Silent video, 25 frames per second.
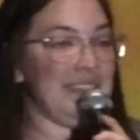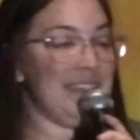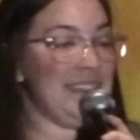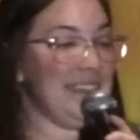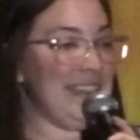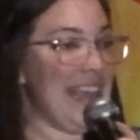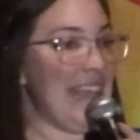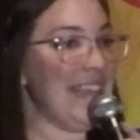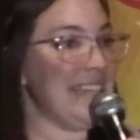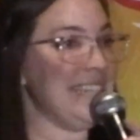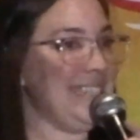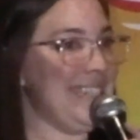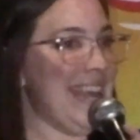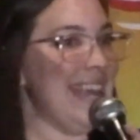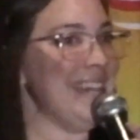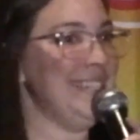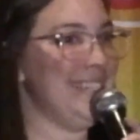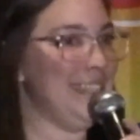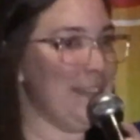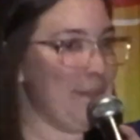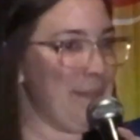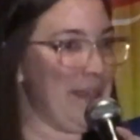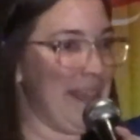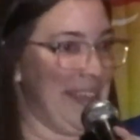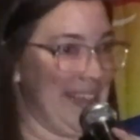They said
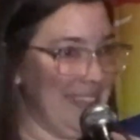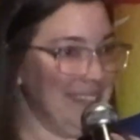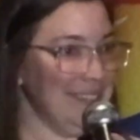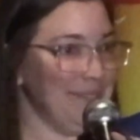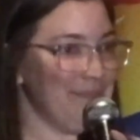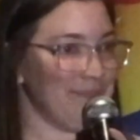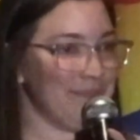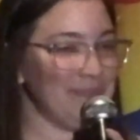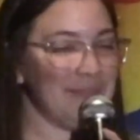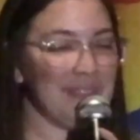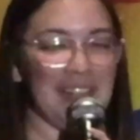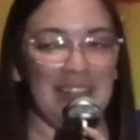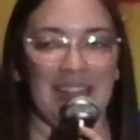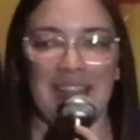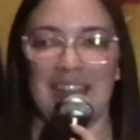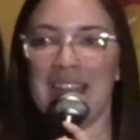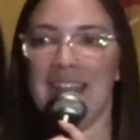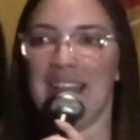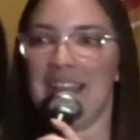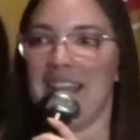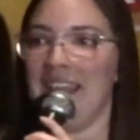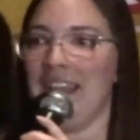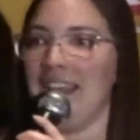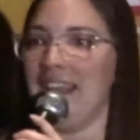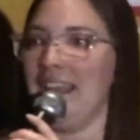to me
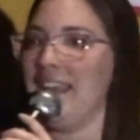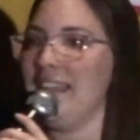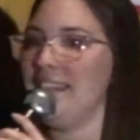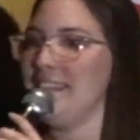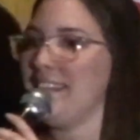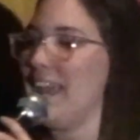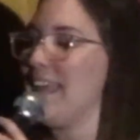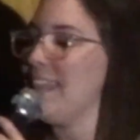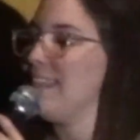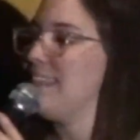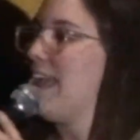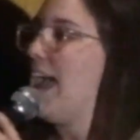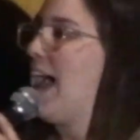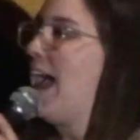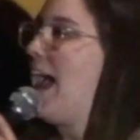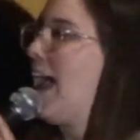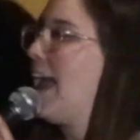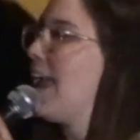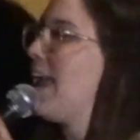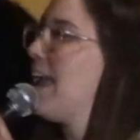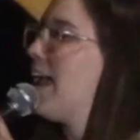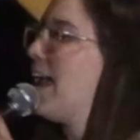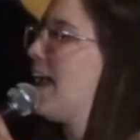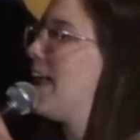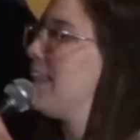that
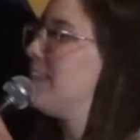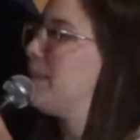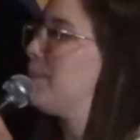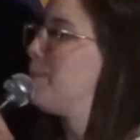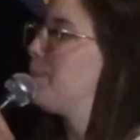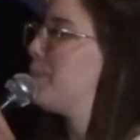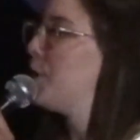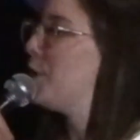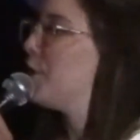I had the